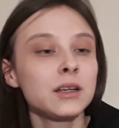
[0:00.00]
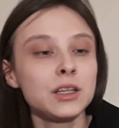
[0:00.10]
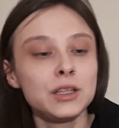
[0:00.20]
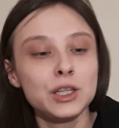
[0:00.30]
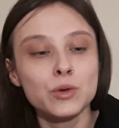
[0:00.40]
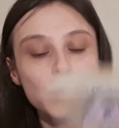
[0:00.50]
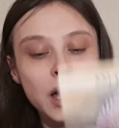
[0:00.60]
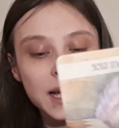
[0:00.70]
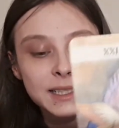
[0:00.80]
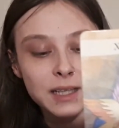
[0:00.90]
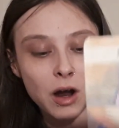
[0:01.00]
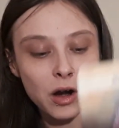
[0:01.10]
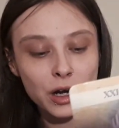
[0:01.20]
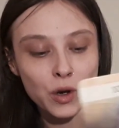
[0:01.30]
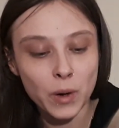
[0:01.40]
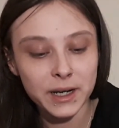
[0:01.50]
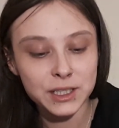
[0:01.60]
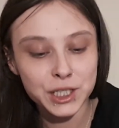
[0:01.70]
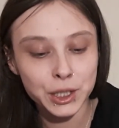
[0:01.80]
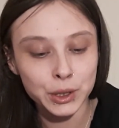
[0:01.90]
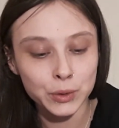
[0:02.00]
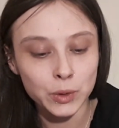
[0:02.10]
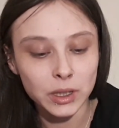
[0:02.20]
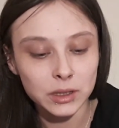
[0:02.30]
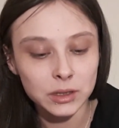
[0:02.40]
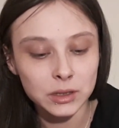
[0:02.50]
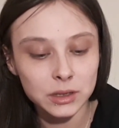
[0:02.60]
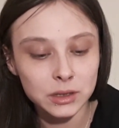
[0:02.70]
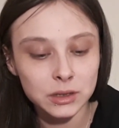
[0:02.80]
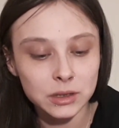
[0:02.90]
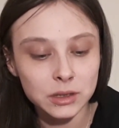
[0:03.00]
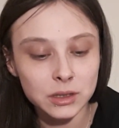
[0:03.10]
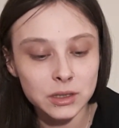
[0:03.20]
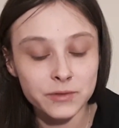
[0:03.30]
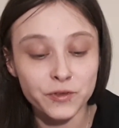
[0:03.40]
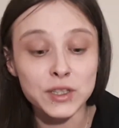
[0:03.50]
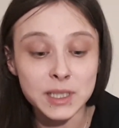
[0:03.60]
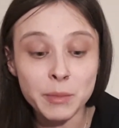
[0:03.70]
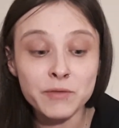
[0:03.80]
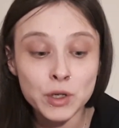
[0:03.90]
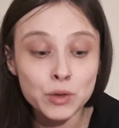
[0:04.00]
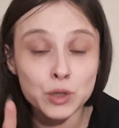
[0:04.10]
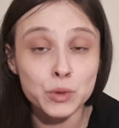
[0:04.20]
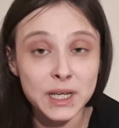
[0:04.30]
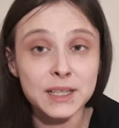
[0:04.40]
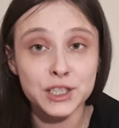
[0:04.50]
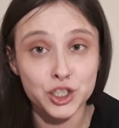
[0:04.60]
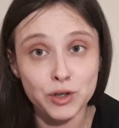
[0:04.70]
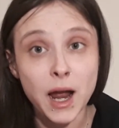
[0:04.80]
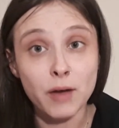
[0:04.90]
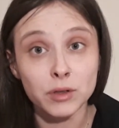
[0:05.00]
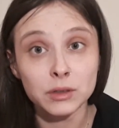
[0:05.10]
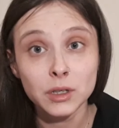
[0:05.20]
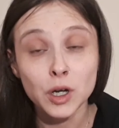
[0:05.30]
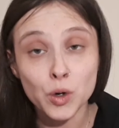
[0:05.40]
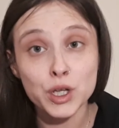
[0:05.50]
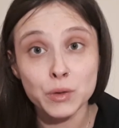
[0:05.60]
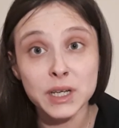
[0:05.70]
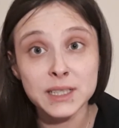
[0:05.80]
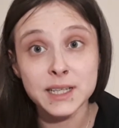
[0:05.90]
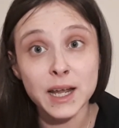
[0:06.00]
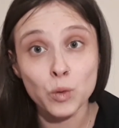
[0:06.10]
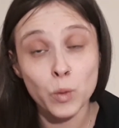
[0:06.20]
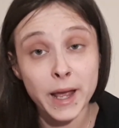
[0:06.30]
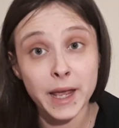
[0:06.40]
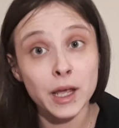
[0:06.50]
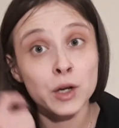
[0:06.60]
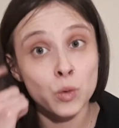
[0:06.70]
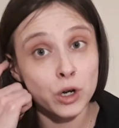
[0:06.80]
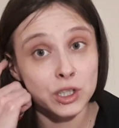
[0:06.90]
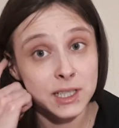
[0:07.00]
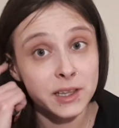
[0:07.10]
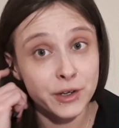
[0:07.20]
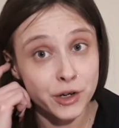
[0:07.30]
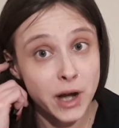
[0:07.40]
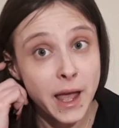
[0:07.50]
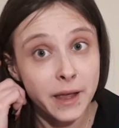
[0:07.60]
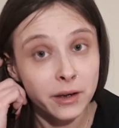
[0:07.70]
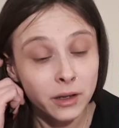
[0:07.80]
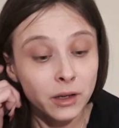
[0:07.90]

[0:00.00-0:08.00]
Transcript: you guys are going to, for some of you, you need to travel, or you need to get away in order to clear your head.